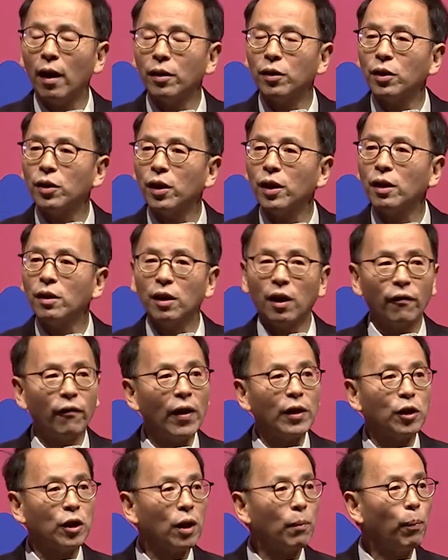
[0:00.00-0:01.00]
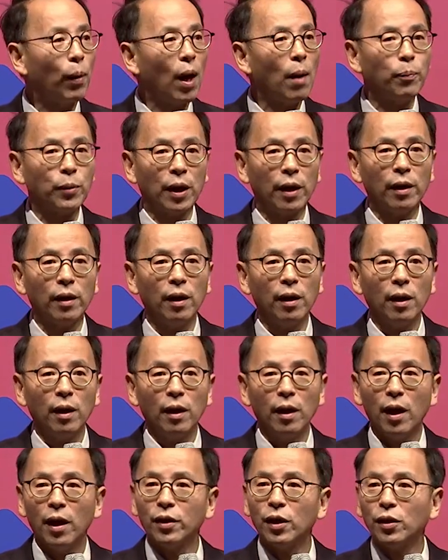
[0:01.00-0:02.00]
didn't invest in property.
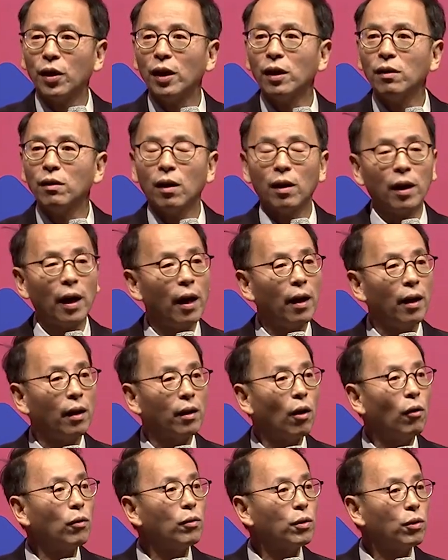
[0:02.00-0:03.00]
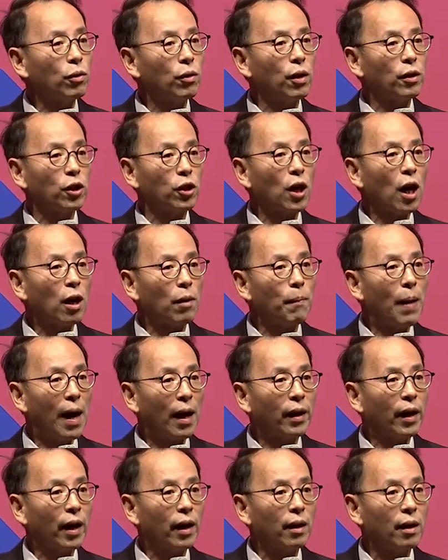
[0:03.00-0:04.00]
It didn't go into the stock
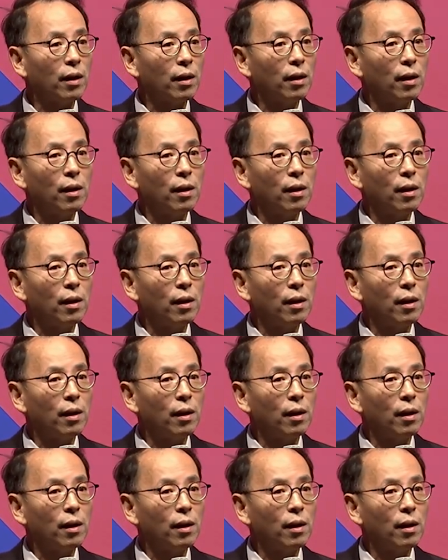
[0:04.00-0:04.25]
market.